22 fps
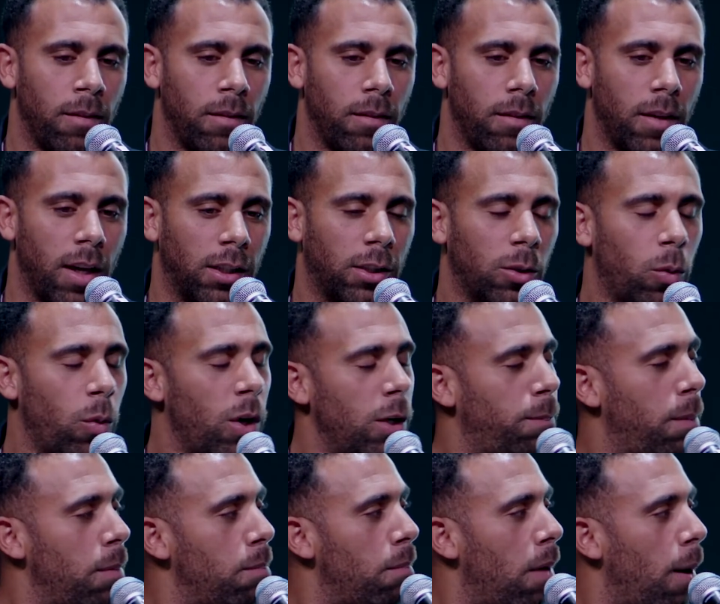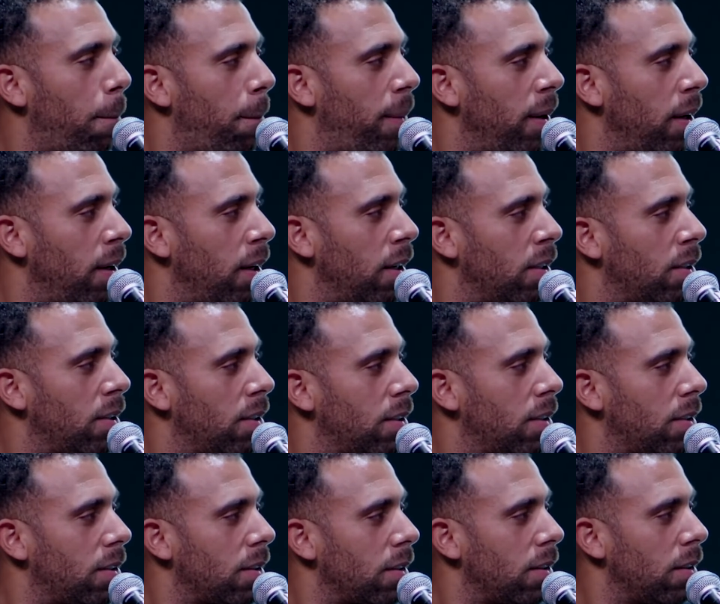That's always been my
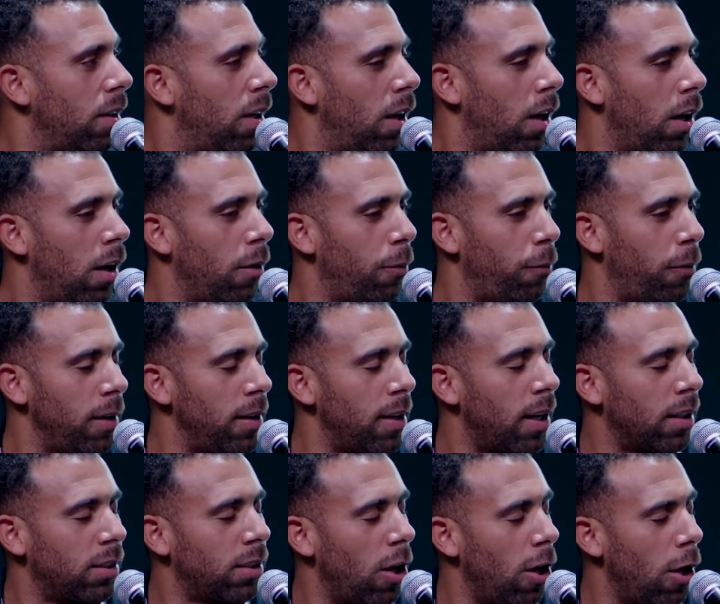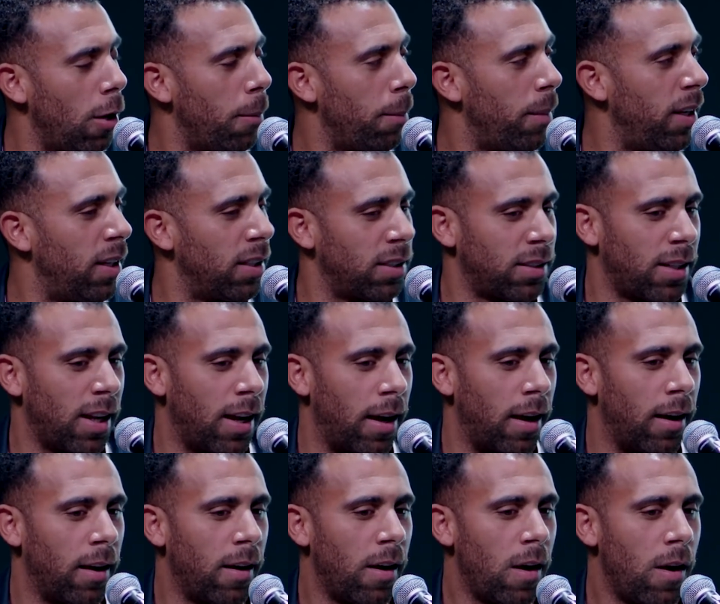biggest thing that's hurt me, is
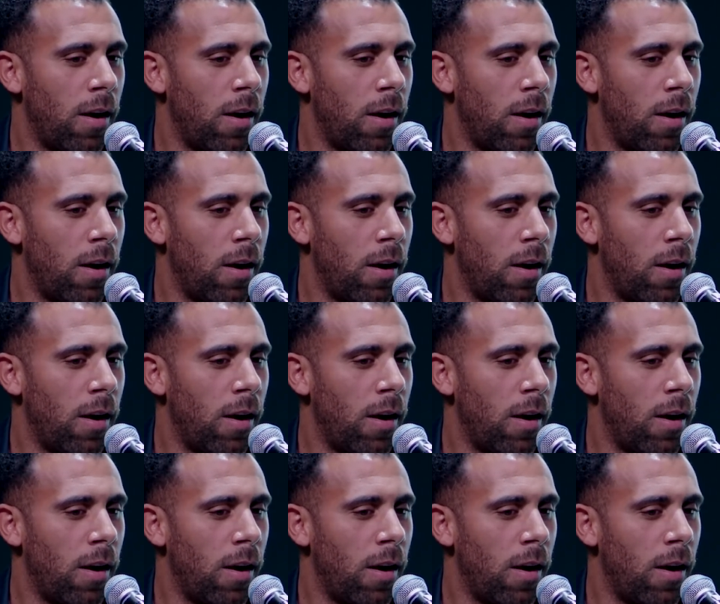that